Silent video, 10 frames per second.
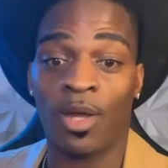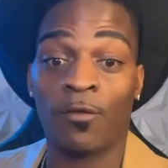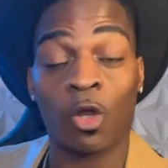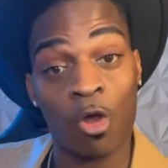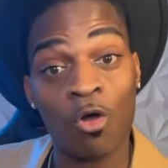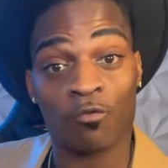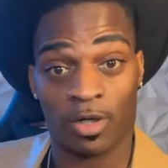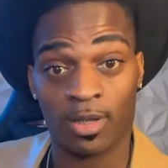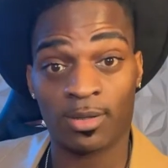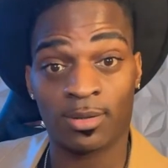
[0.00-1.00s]
in the long
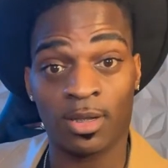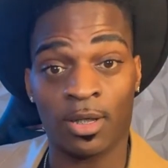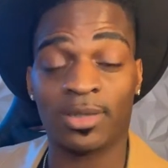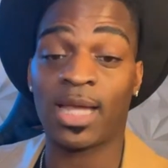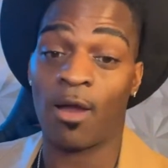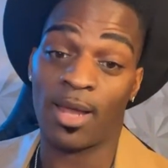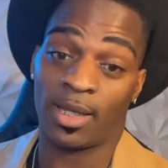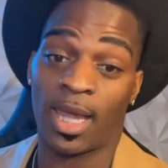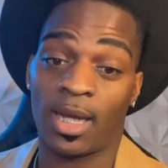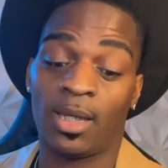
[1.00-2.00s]
run, you know, is how I
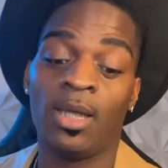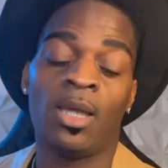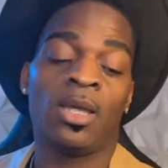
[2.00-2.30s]
look at it.